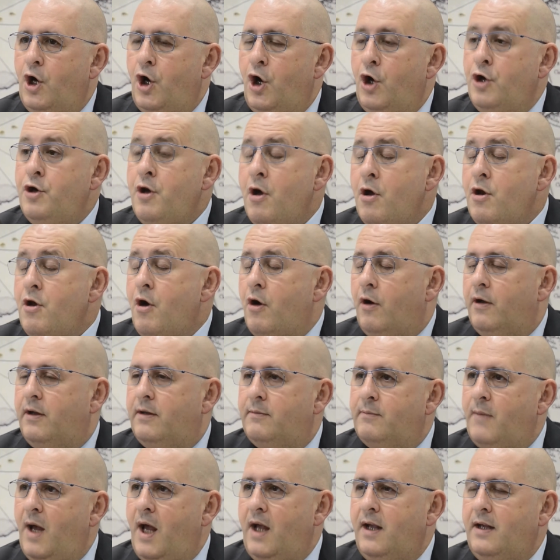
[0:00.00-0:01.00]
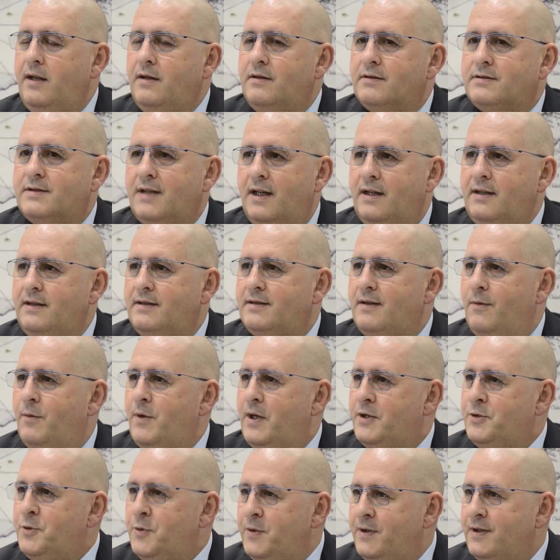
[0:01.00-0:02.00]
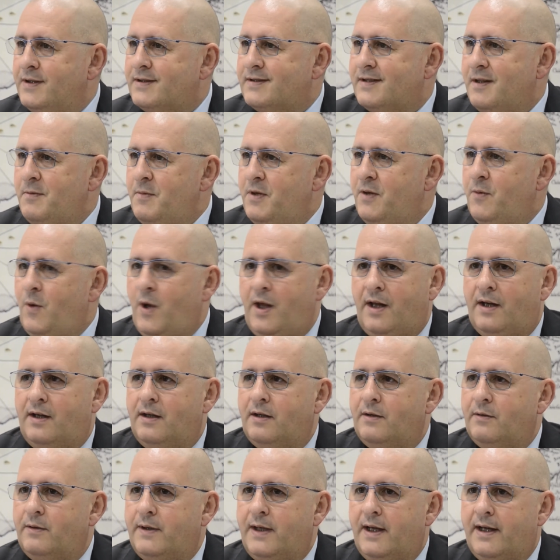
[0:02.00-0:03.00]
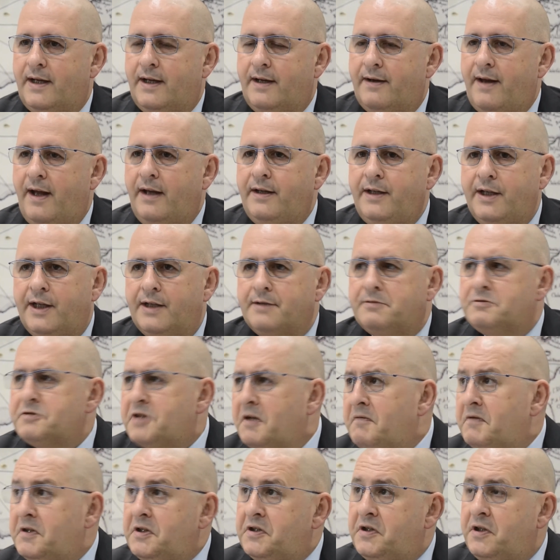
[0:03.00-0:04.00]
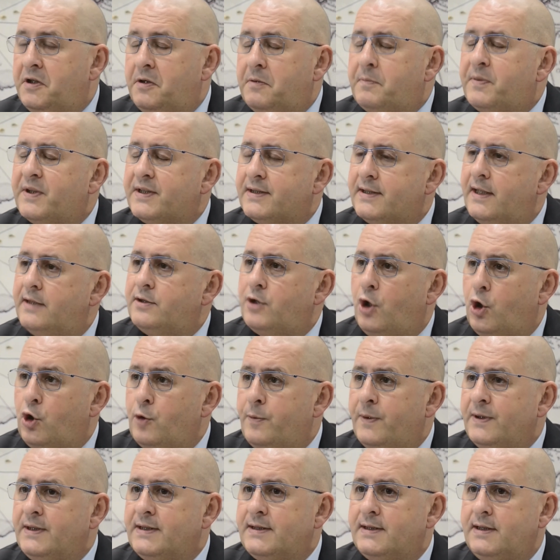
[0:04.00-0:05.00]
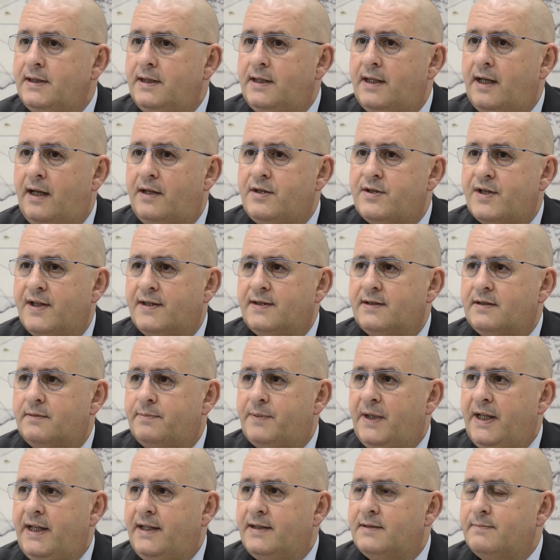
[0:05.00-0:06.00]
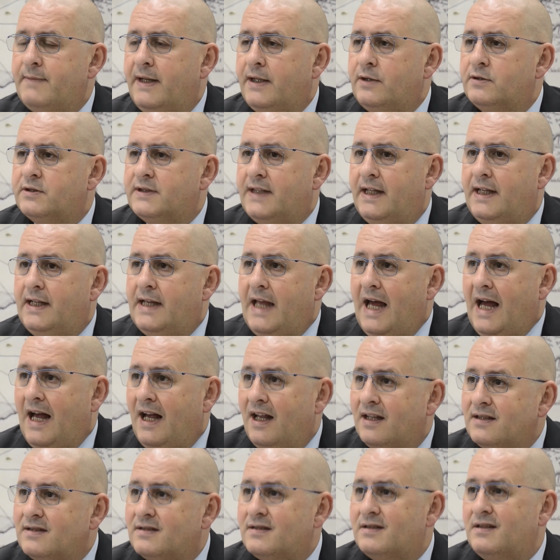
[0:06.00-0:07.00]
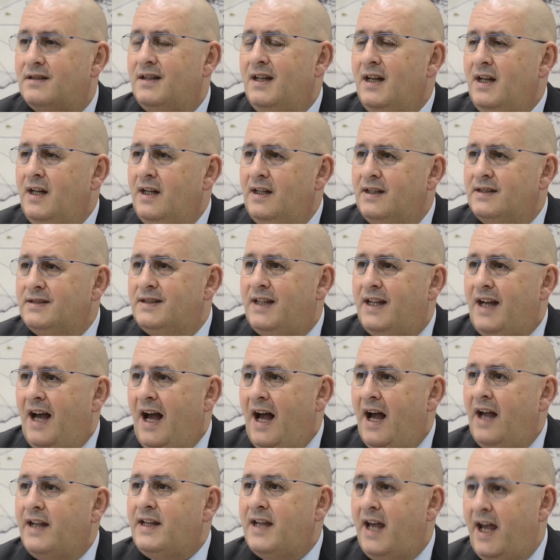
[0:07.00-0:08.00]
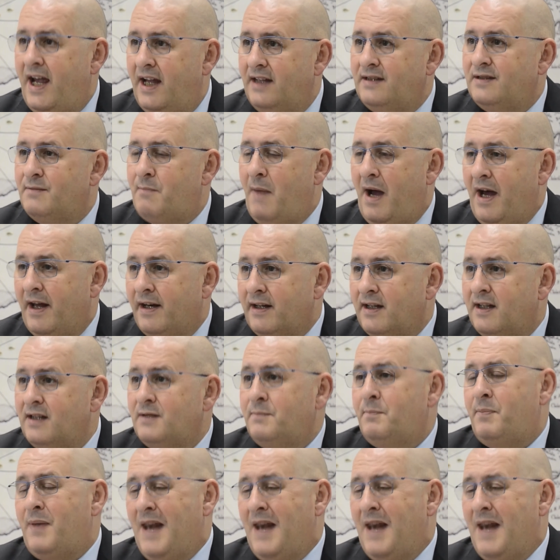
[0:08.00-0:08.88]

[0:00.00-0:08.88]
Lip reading: No. In my hotel, we are doing extremely well. We are running at 70% occupancy, and I just placed my hotel as the high-end market.